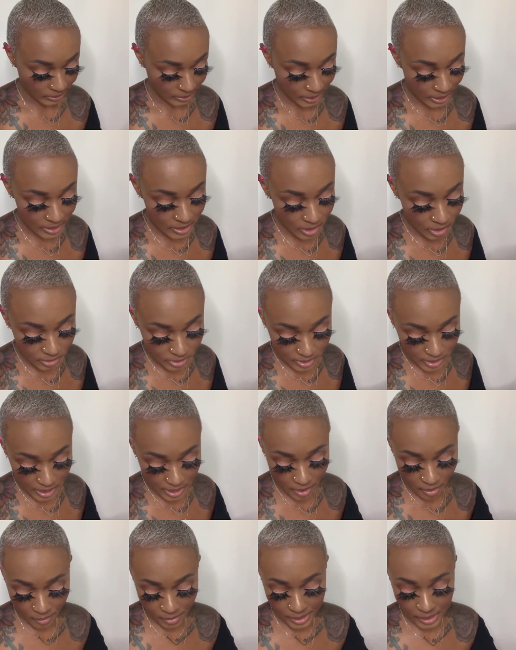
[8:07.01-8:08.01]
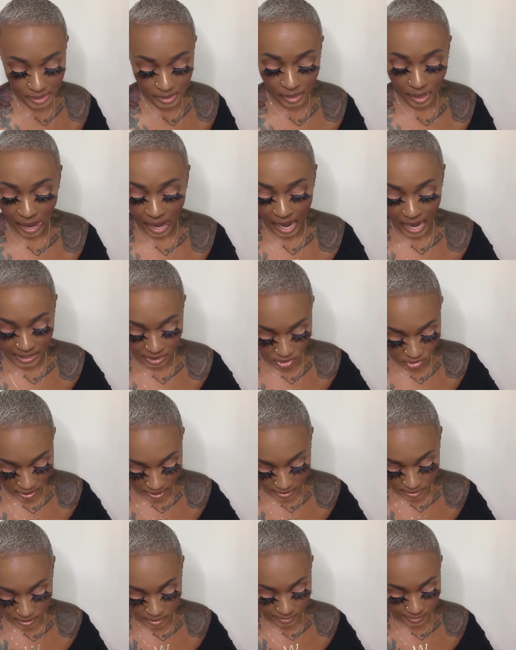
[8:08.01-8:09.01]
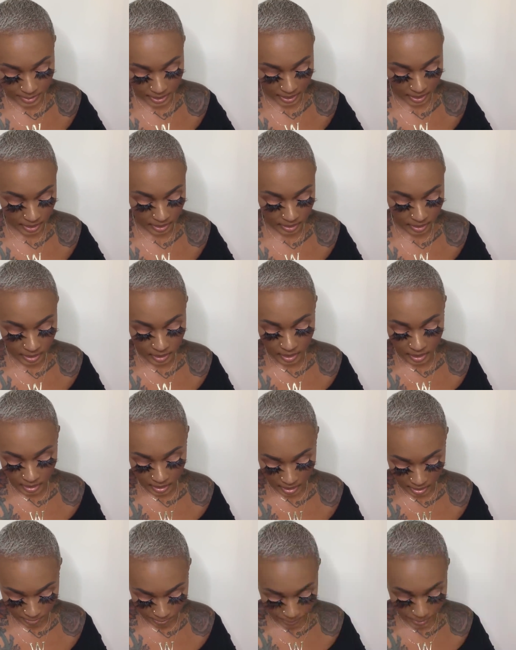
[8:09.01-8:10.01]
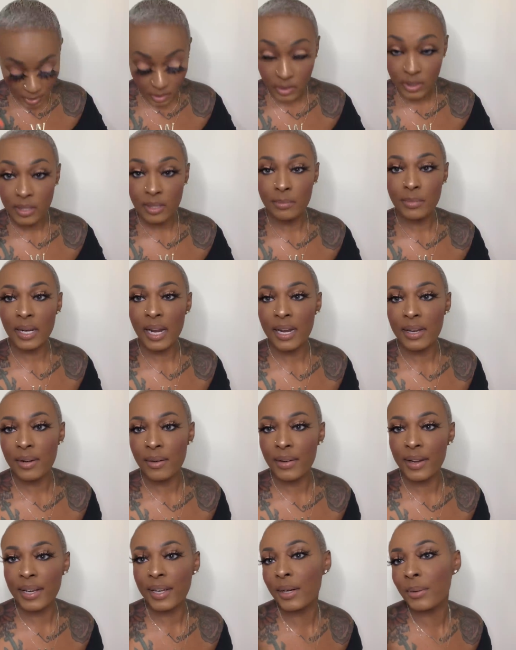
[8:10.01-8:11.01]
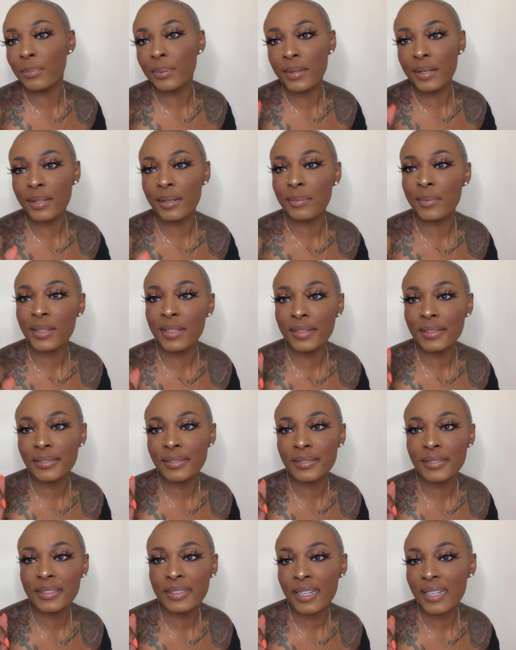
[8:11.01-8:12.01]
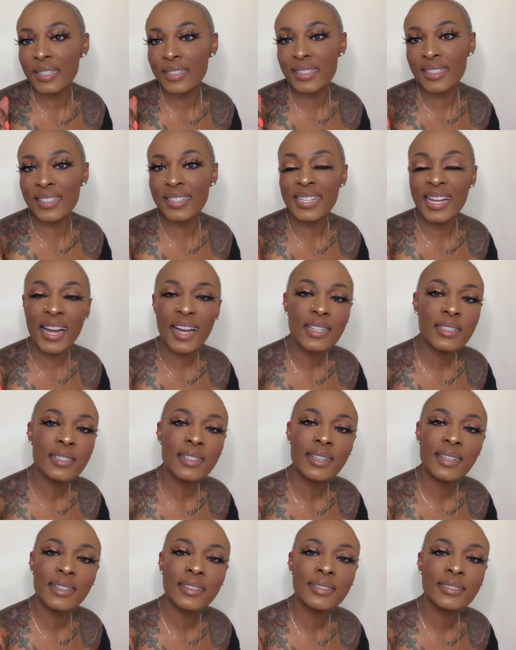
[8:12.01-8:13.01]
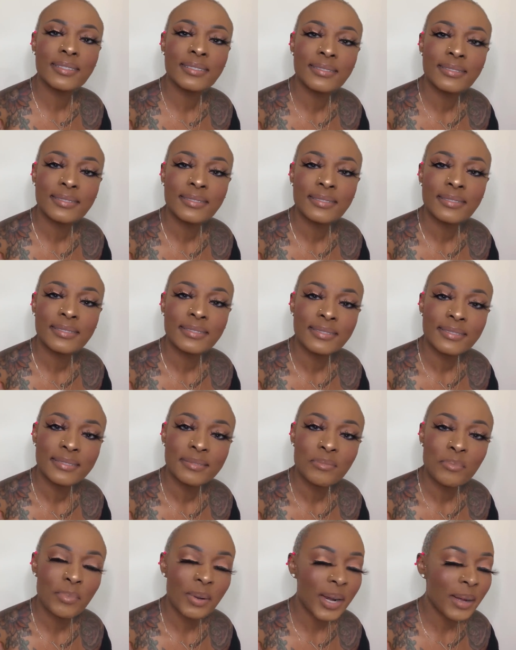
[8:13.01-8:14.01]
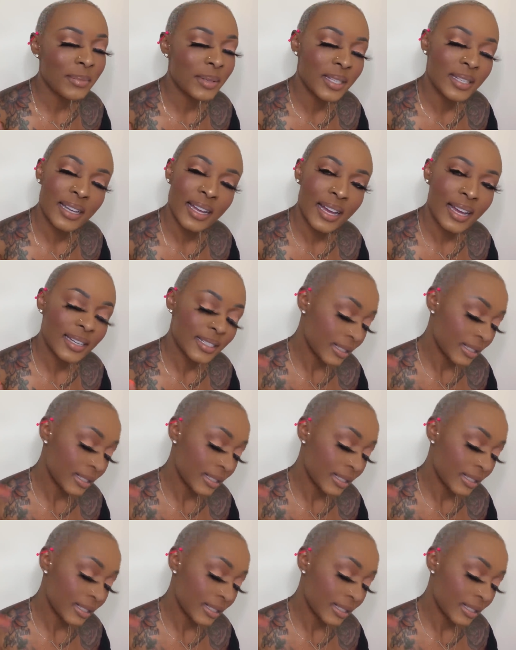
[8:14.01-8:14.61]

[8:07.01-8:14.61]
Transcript: It don't say on here. I try to update and post it, but I know I ain't gonna put it up there. Is the size there? Probably not.